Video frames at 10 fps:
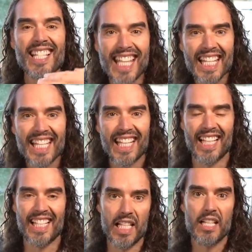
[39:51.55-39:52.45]

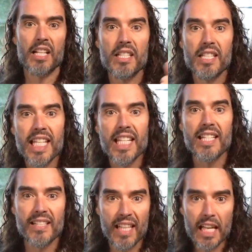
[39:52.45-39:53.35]
dedicated to
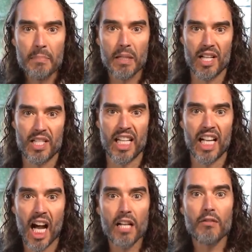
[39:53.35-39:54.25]
destabilizing
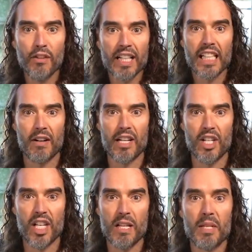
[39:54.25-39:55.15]
unfriendly
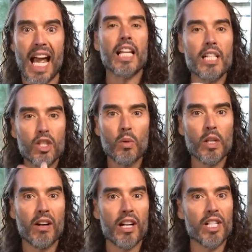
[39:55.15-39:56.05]
regimes and
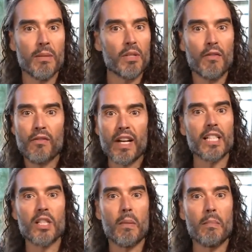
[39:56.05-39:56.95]
installing regimes that are
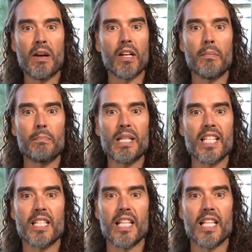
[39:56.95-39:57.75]
friendly to American business